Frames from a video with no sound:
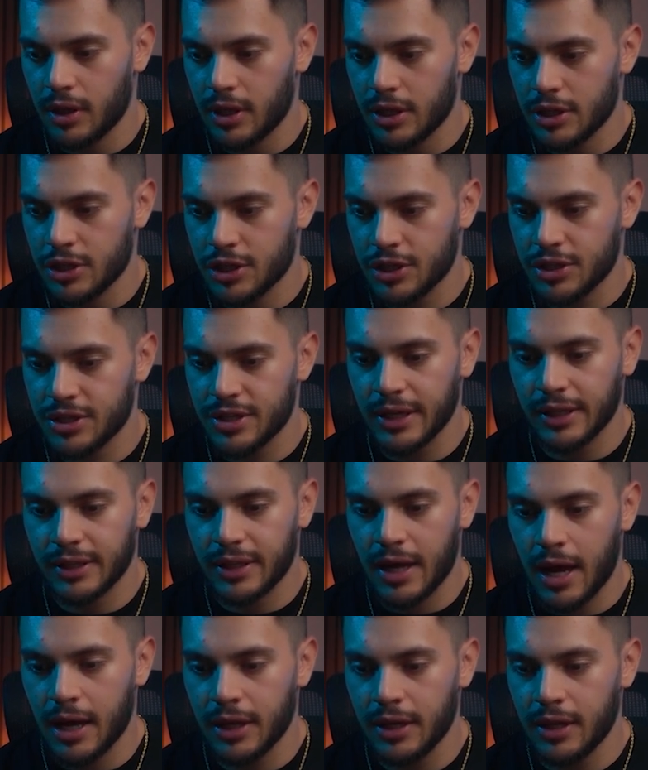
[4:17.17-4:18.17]
And just like
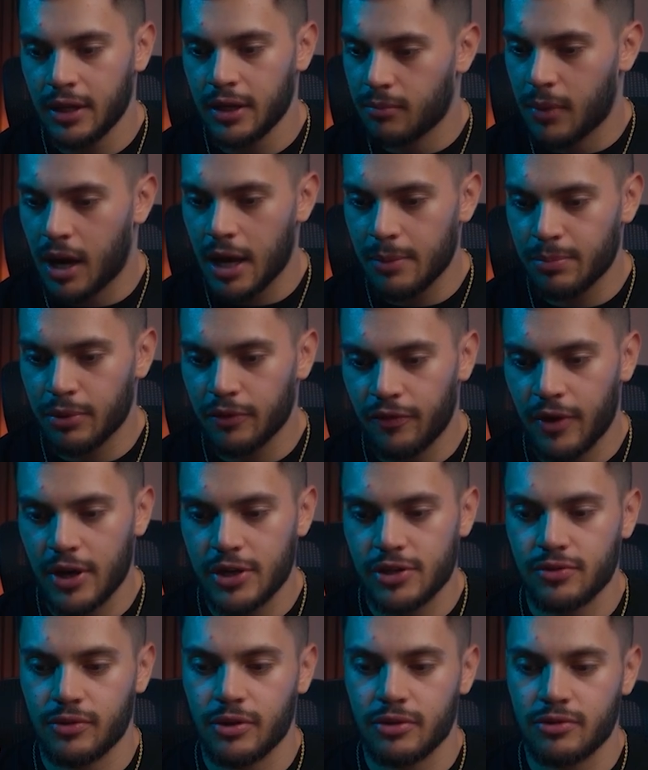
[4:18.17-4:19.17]
that, my
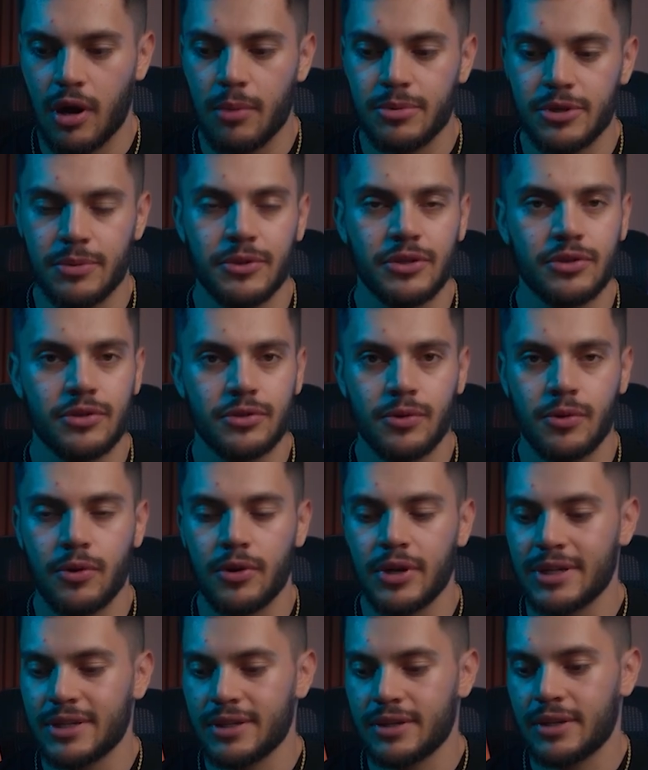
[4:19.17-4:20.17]
professional dropshipping
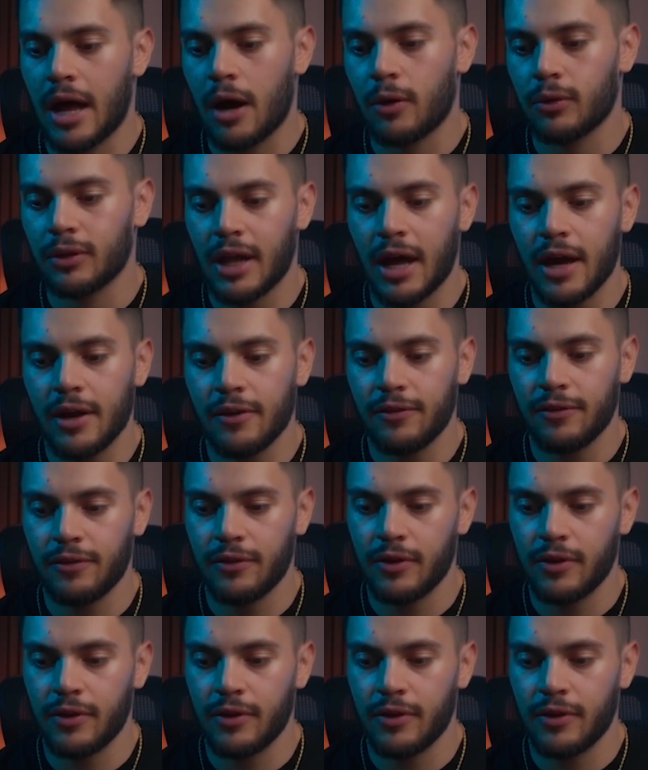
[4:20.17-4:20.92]
store is now live.